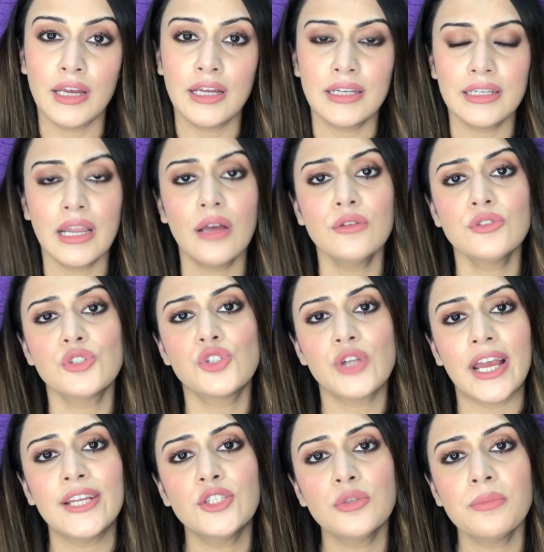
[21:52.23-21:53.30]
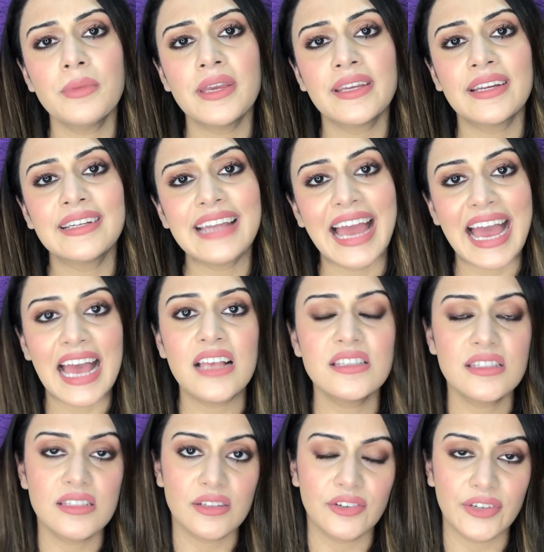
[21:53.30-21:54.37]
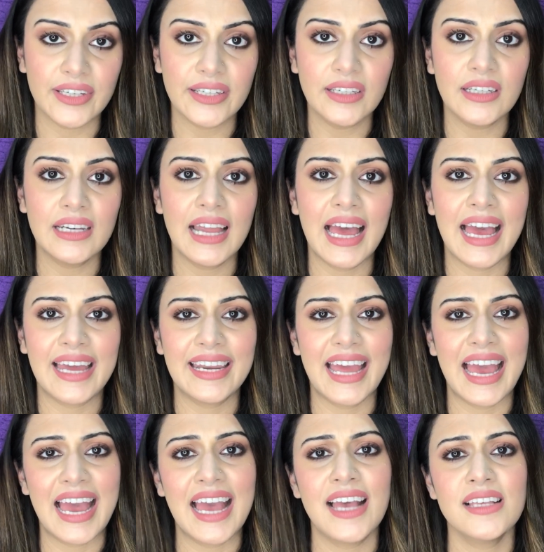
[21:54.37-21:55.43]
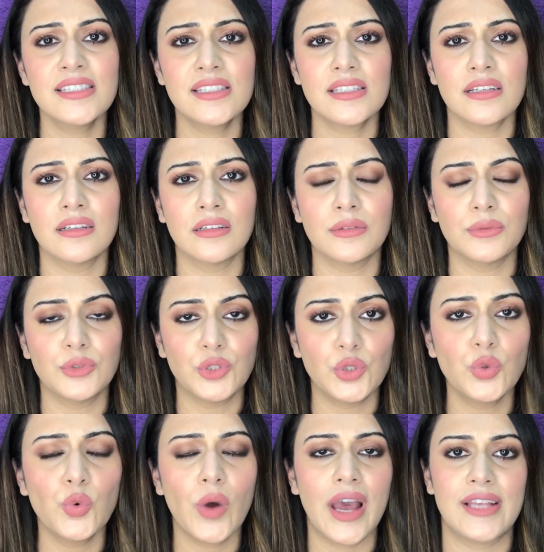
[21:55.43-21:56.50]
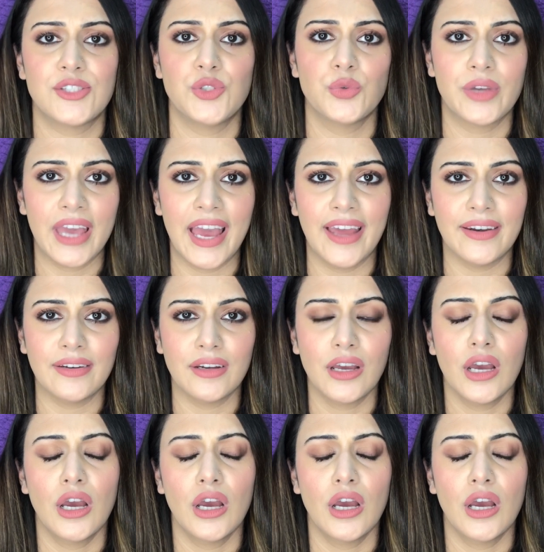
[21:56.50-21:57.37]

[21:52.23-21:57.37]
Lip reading: Now try to make it as real and as you as you can.